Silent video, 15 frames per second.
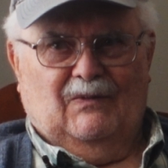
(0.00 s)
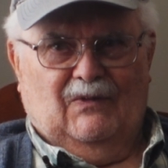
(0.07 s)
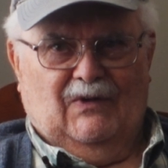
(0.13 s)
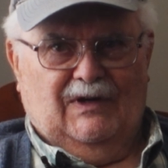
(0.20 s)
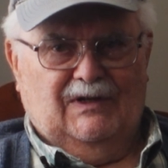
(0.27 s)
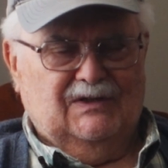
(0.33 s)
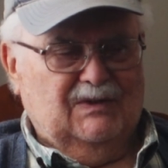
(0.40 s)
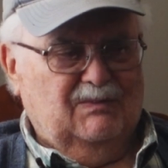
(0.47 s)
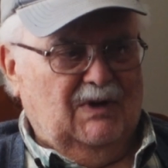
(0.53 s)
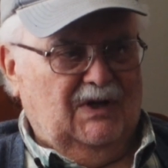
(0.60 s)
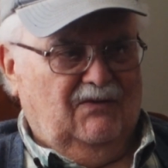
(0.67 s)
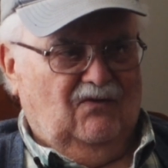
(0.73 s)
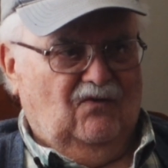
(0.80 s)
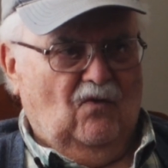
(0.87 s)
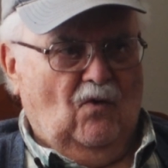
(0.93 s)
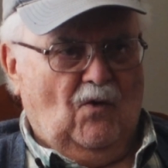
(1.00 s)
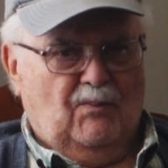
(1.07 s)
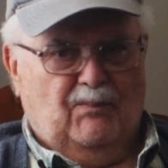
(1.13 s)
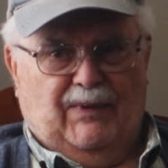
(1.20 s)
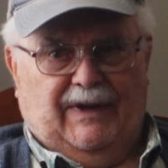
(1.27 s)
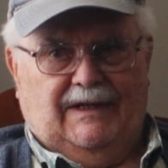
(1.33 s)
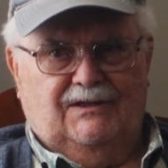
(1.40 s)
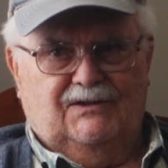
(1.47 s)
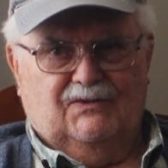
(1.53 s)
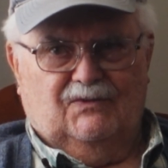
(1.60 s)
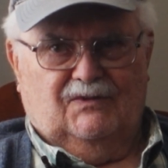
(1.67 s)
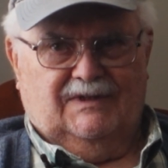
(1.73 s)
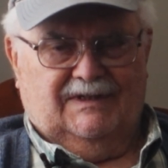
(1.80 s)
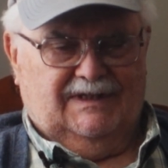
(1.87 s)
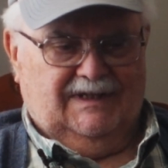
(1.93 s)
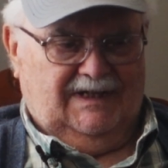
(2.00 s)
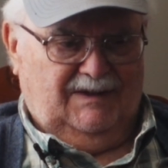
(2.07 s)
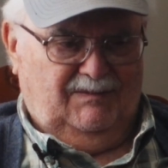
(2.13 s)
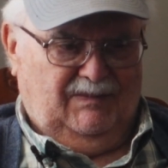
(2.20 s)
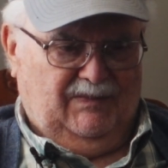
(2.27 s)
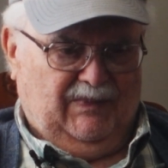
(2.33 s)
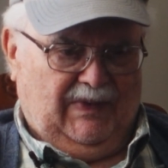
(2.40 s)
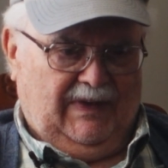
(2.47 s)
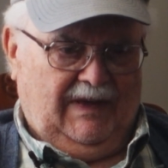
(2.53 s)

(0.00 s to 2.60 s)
raised about 4 pigs at one time.